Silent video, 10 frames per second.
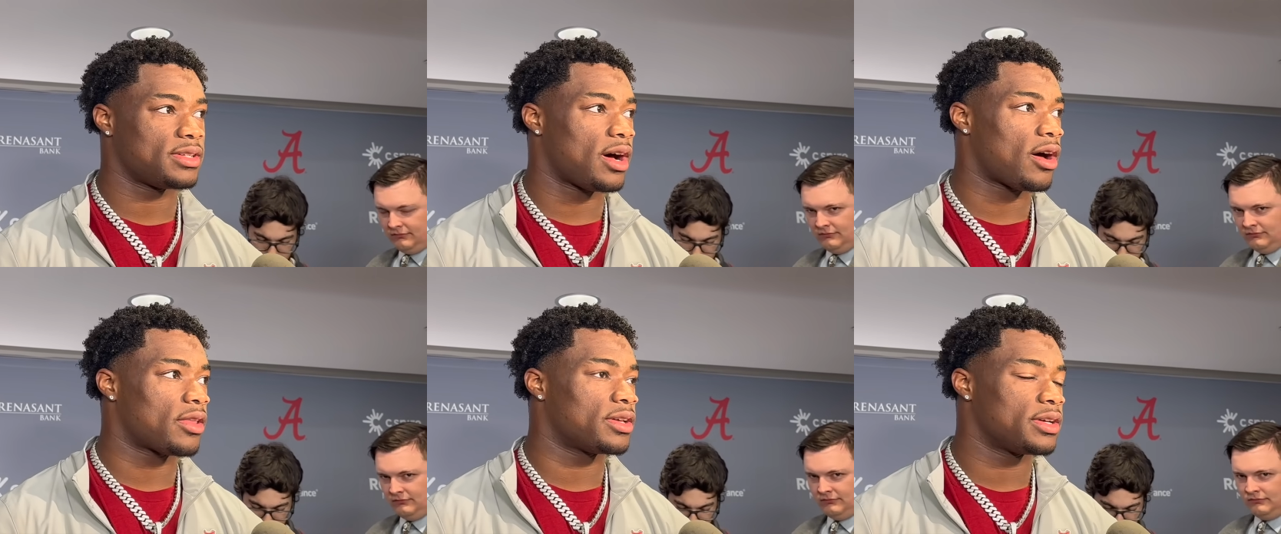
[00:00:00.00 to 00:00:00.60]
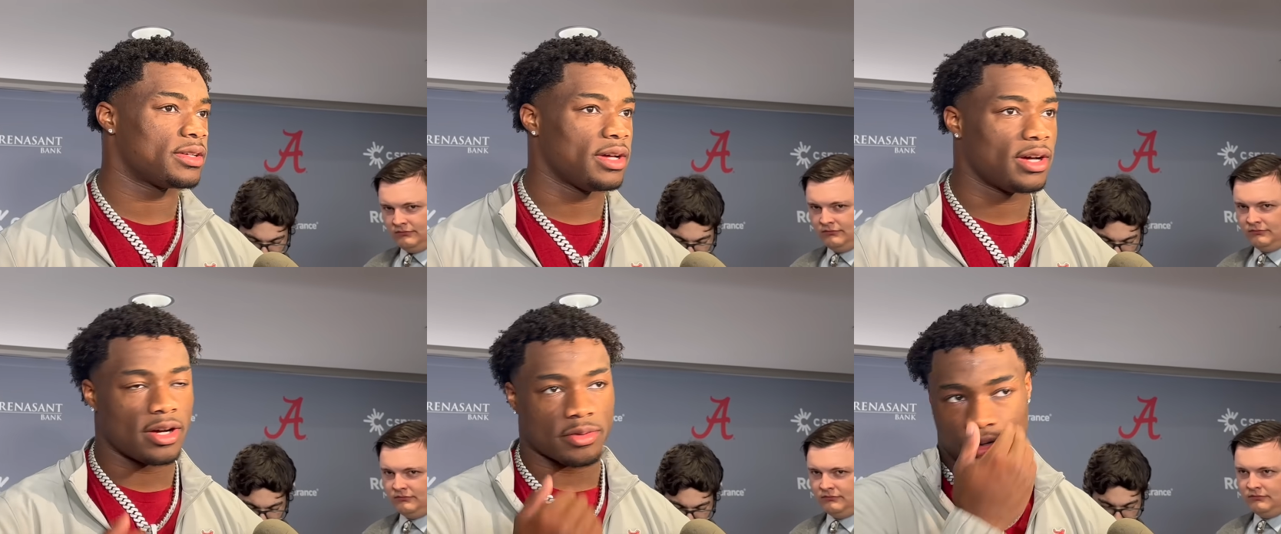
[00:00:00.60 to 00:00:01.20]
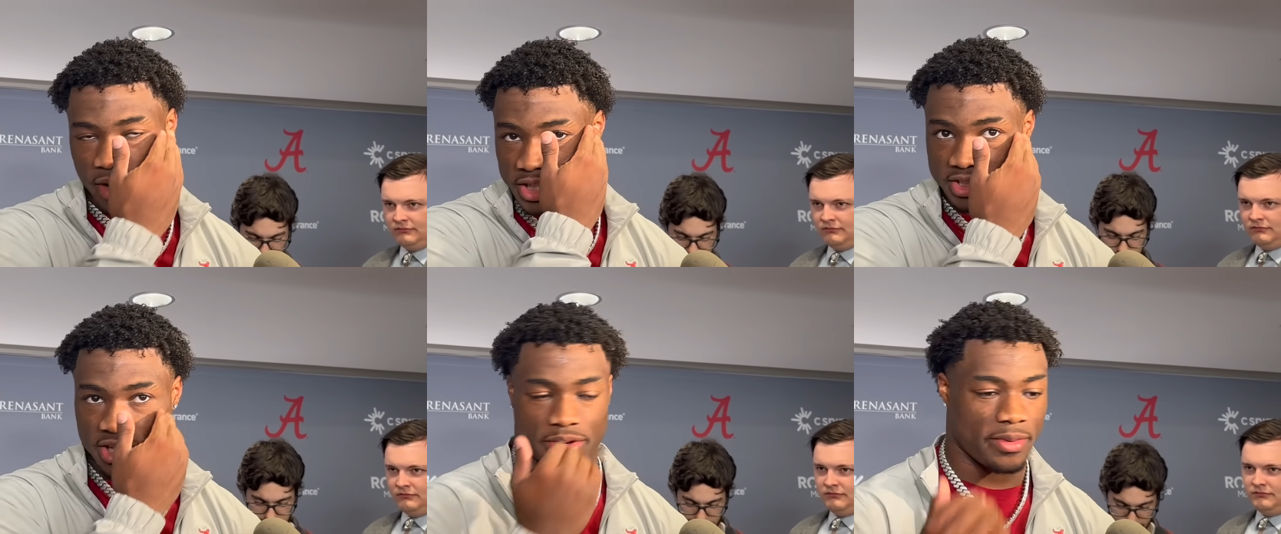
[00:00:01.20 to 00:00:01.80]
Speaker 1: all the
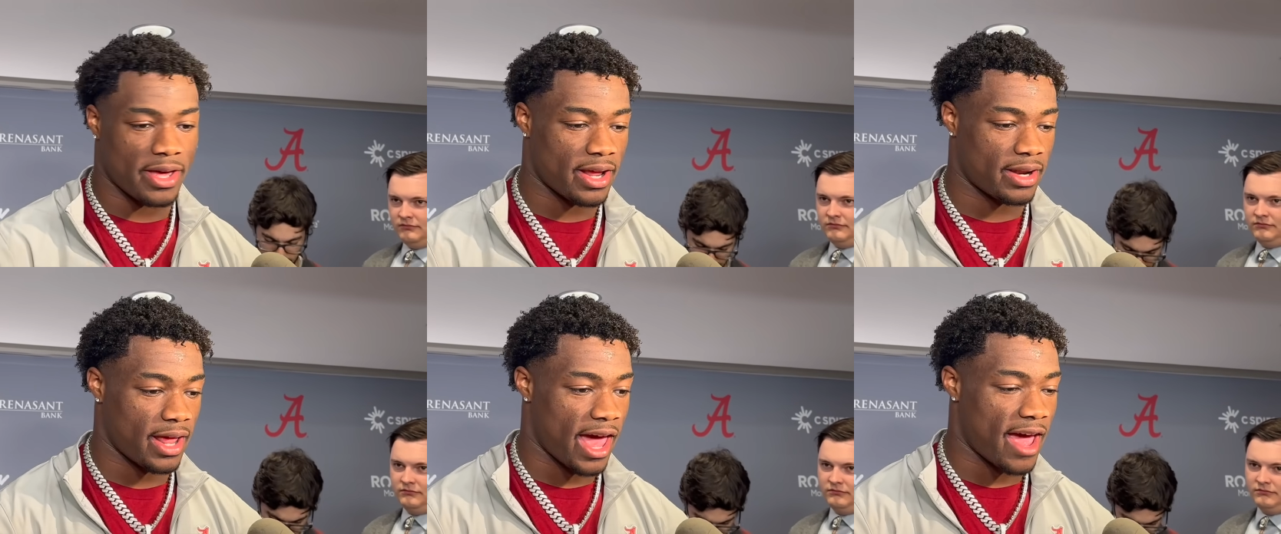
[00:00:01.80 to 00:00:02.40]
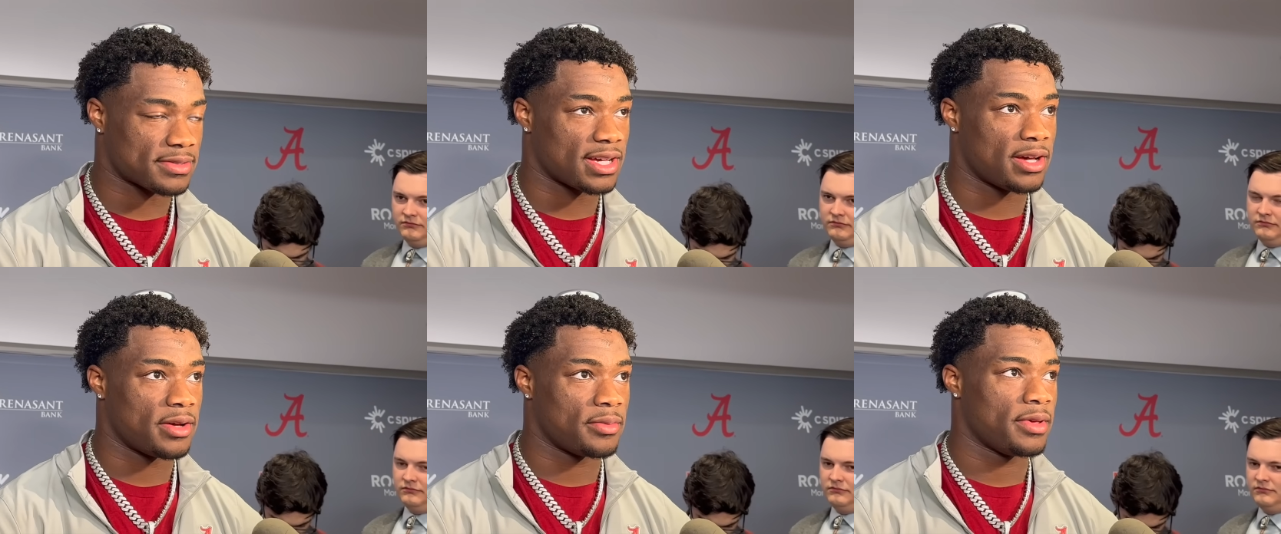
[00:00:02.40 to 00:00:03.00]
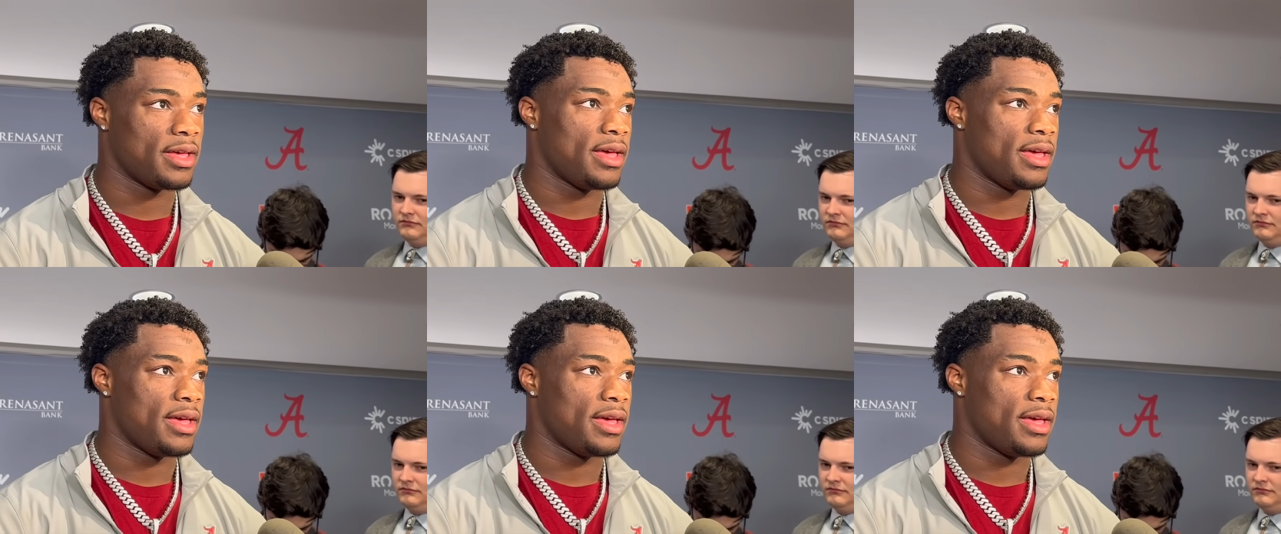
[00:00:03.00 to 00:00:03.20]
corrections that we made at halftime,